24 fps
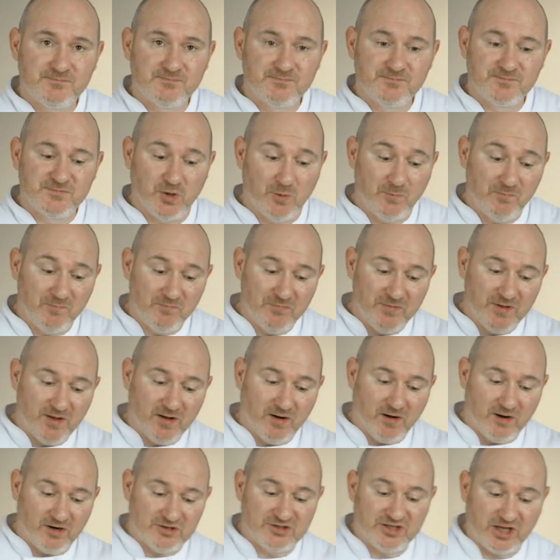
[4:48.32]
So
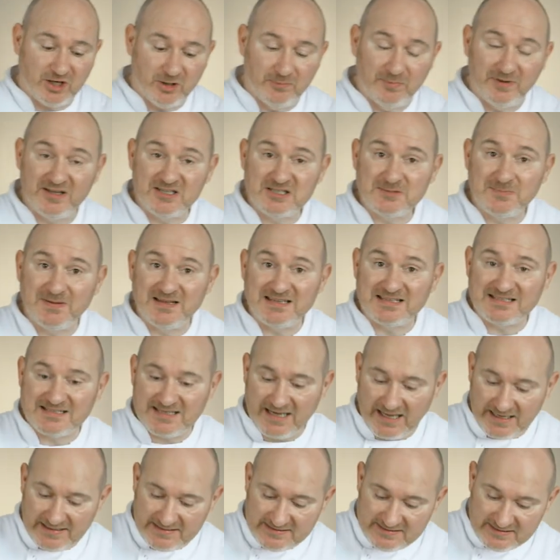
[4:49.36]
our Shadow Brin's been
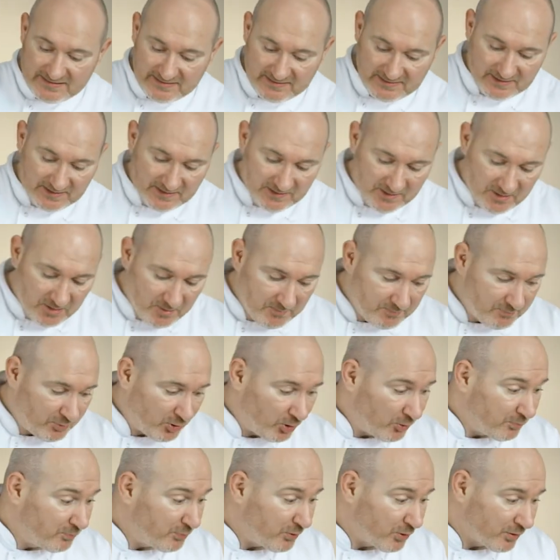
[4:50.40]
sliced,
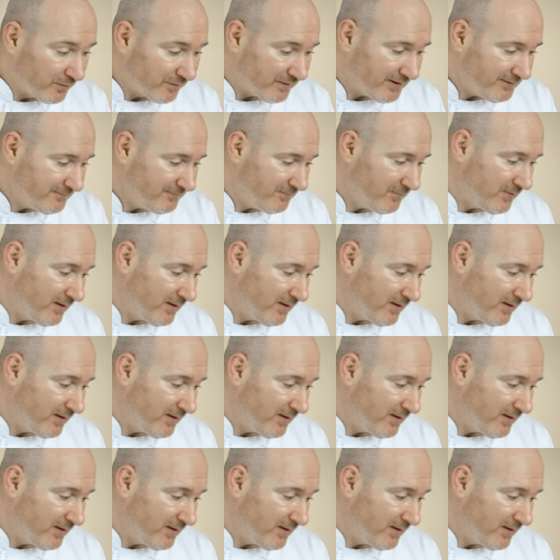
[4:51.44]
cooked beautifully.